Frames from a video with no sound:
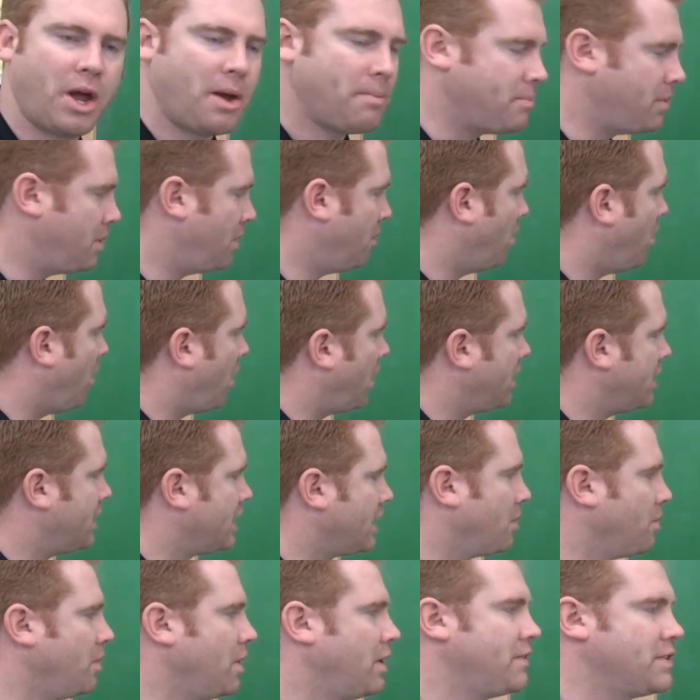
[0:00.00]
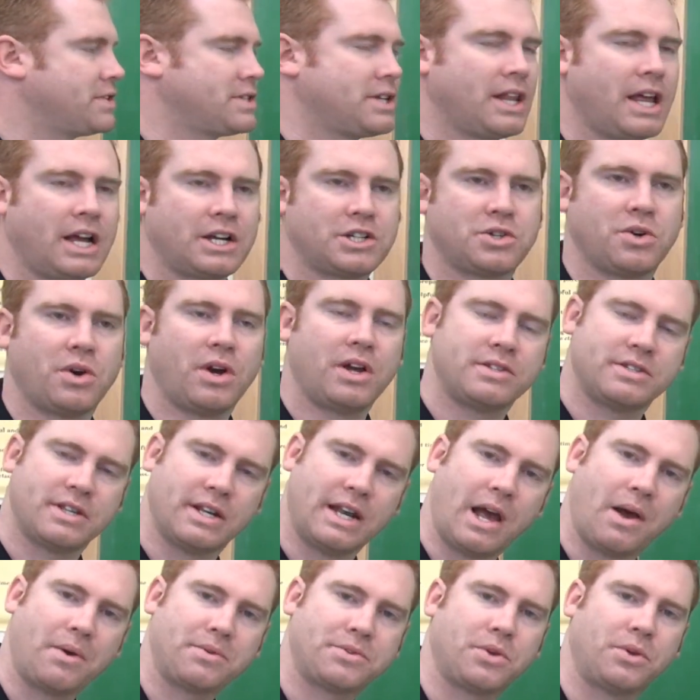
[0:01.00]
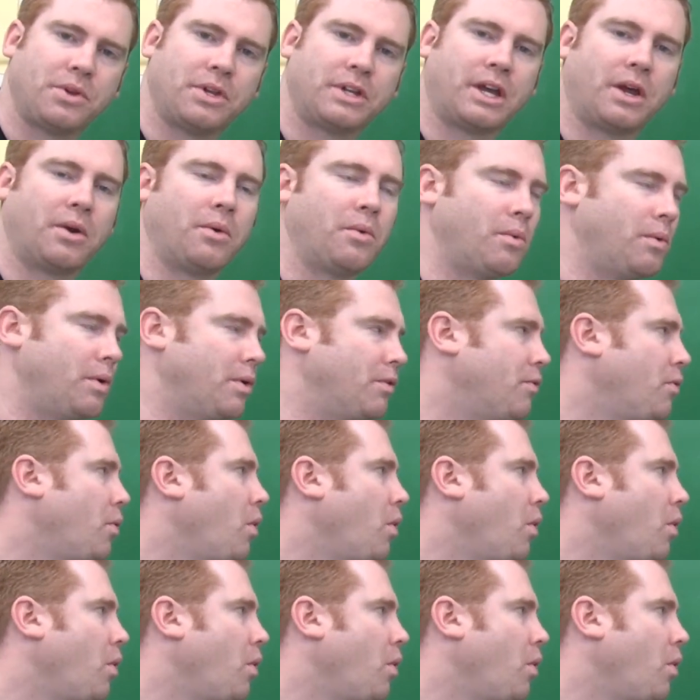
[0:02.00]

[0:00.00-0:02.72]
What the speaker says: up, wanted to get rid of its electrons, and now it's only getting rid of